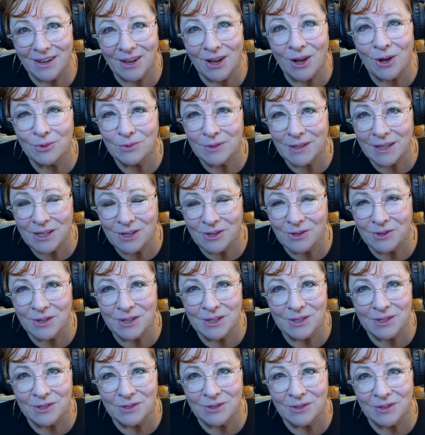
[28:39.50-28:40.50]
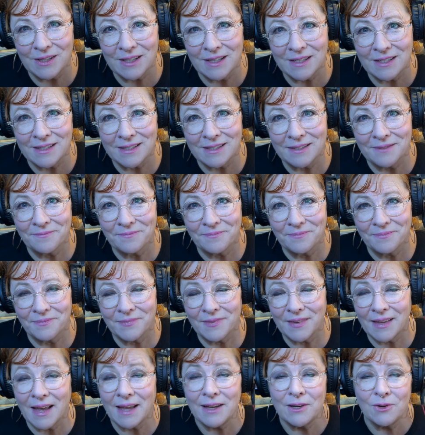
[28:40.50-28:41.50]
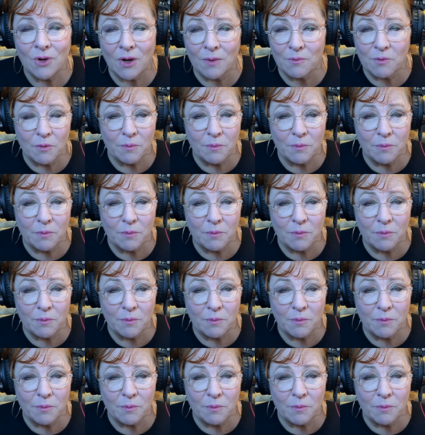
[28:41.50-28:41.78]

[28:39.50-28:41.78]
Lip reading: Only you can do this. I know I'm